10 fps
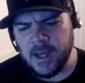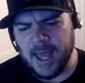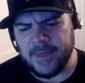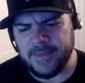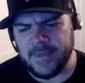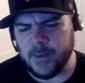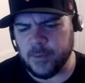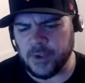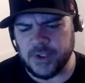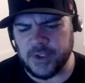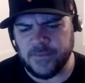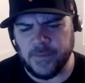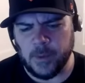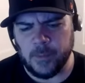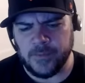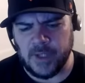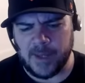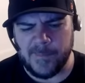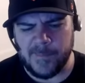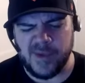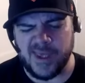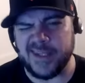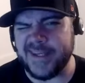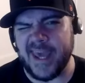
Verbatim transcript: I think we're going to film for like maybe a